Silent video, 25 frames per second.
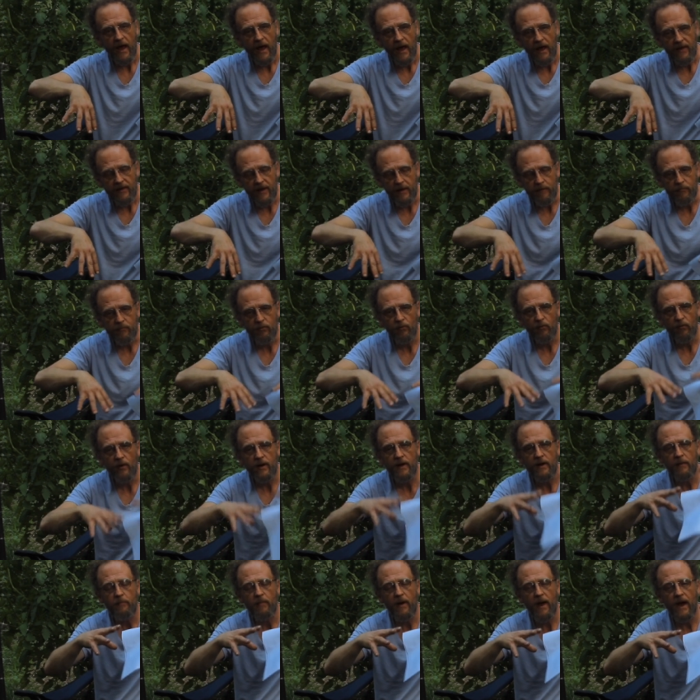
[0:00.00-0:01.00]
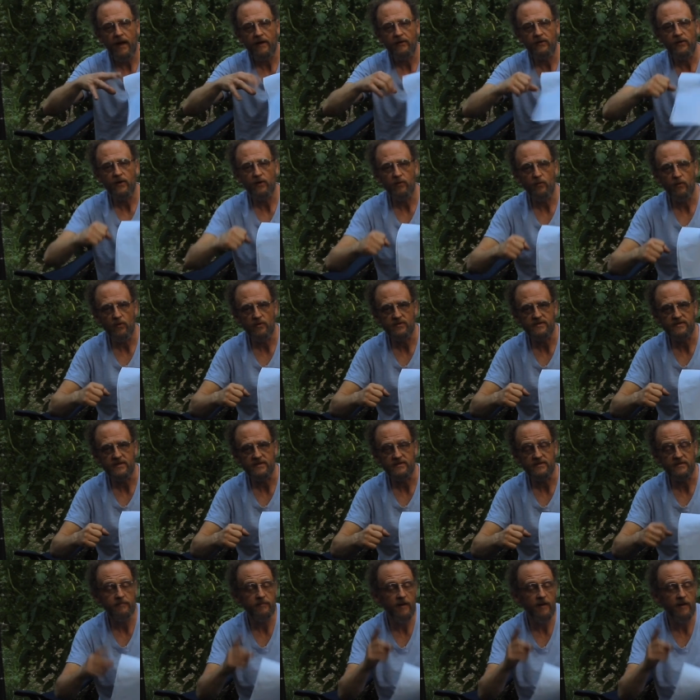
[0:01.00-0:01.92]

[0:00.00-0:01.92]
and they bring it back to your root system.